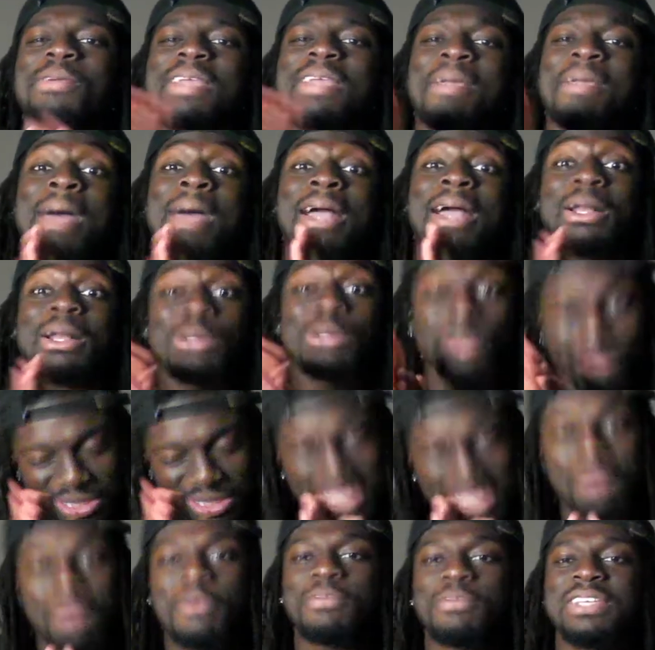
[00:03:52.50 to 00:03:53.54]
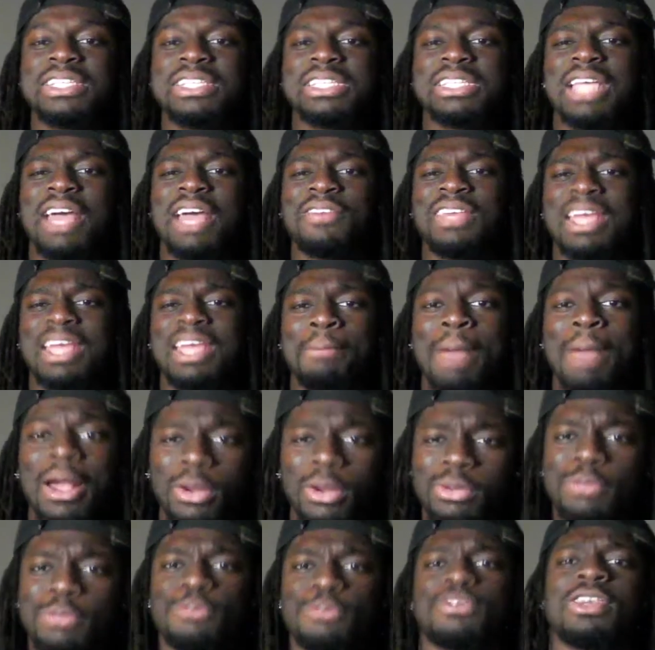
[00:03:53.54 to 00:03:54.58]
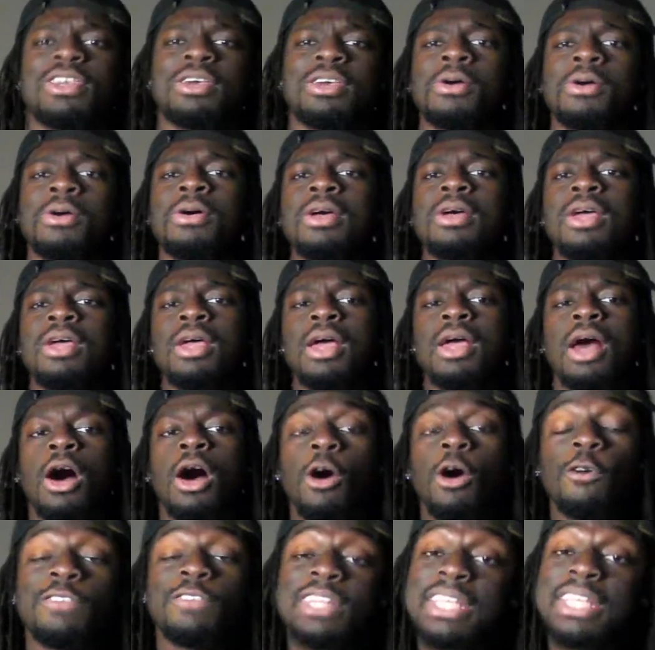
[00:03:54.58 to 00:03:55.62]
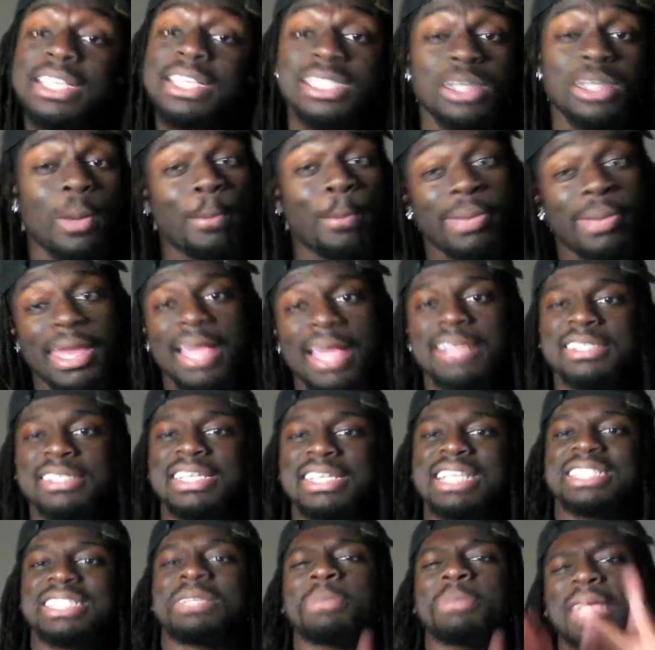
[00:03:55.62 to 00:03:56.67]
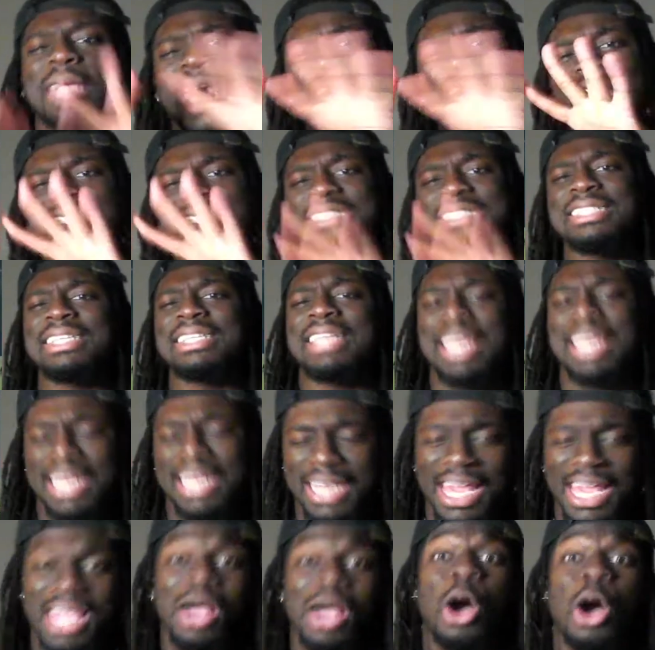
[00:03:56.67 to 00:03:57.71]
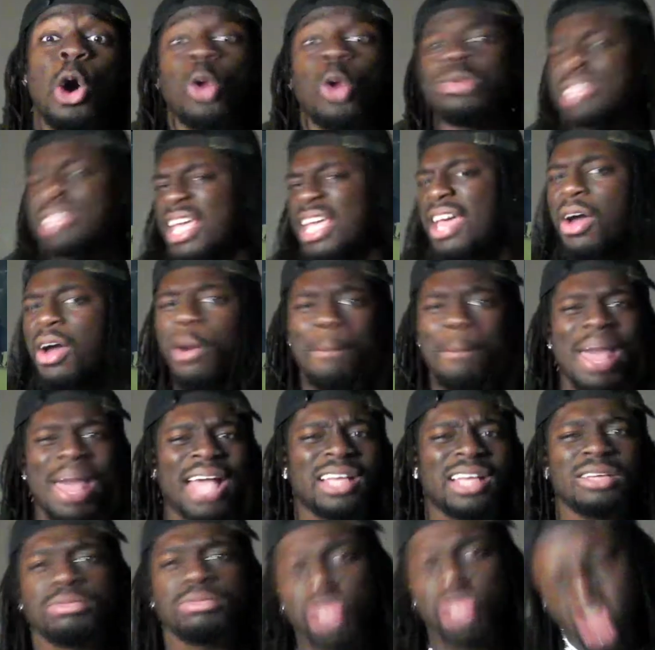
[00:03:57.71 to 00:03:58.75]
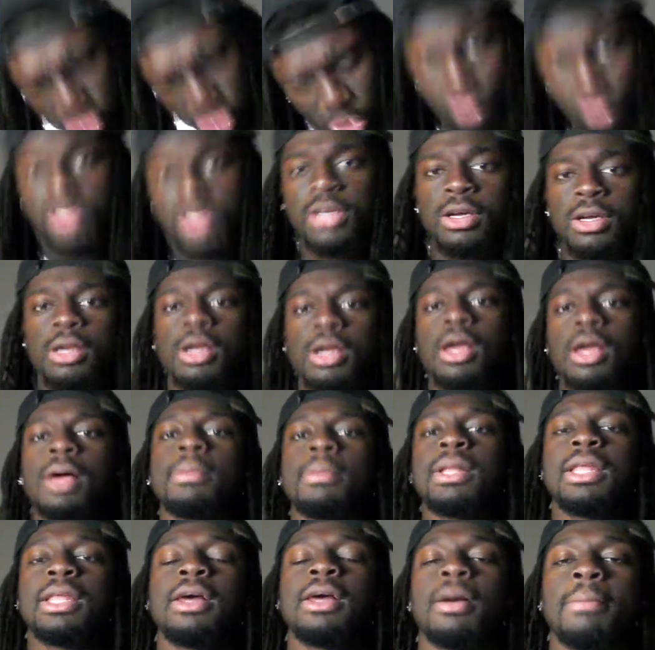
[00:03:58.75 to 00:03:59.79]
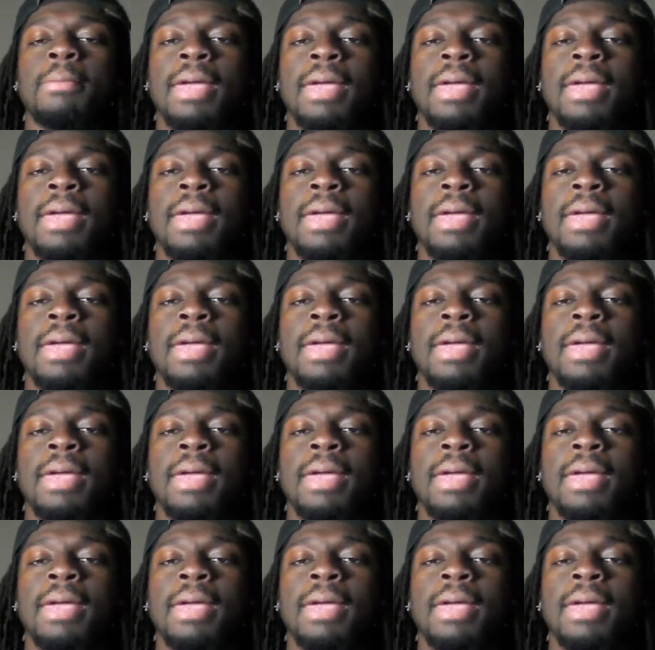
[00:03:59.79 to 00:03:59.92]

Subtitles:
get back on 7v7. Get back on the field. Hopefully get some picks, get some catches, looking like Odell Beckham Jr. But look,